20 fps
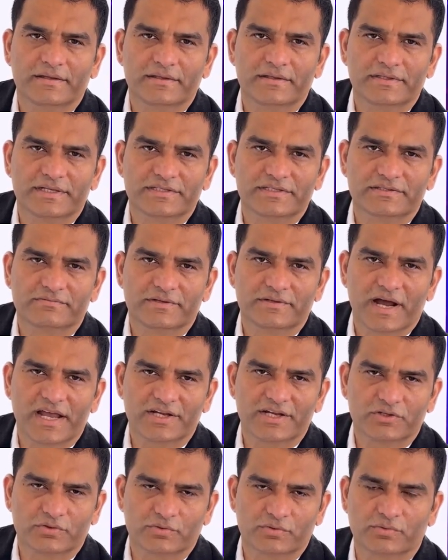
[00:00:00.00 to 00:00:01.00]
This
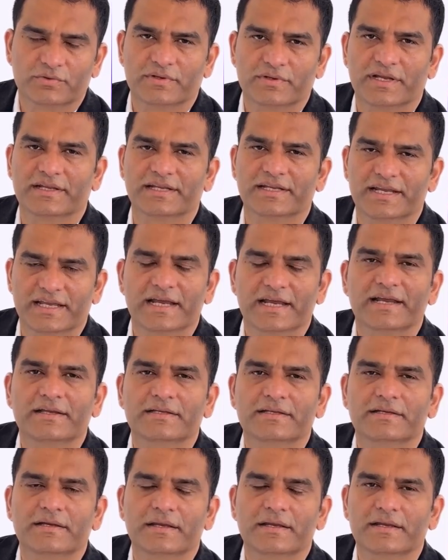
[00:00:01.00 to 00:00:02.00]
value
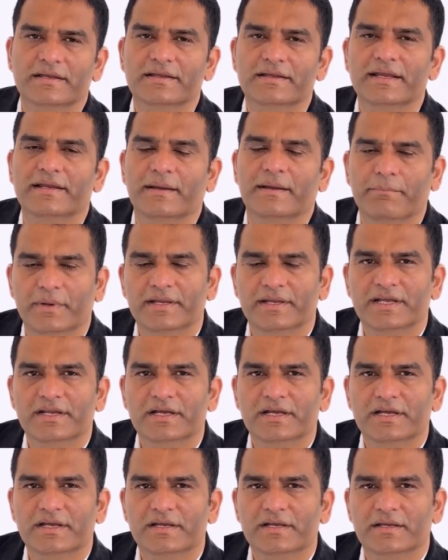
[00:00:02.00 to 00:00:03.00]
indicates that the
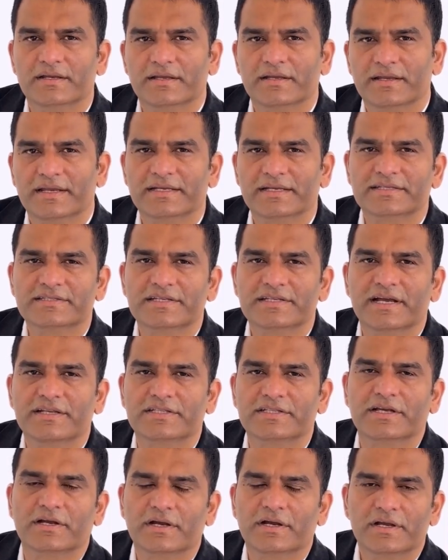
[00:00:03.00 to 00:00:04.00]
material is
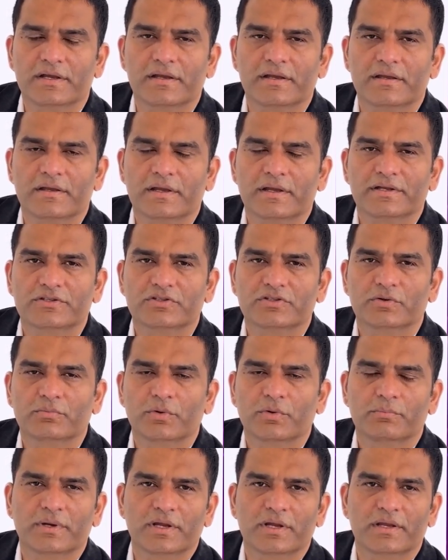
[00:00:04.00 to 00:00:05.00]
considered
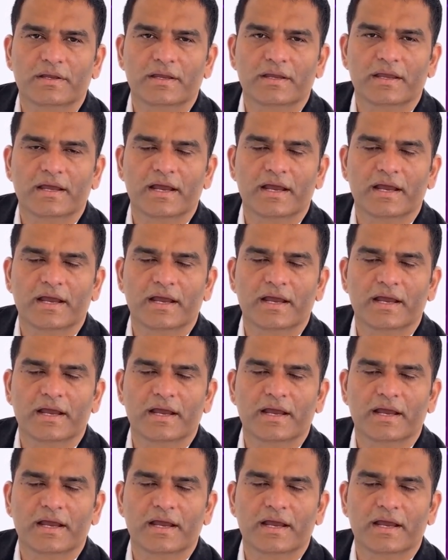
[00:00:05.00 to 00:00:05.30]
consumable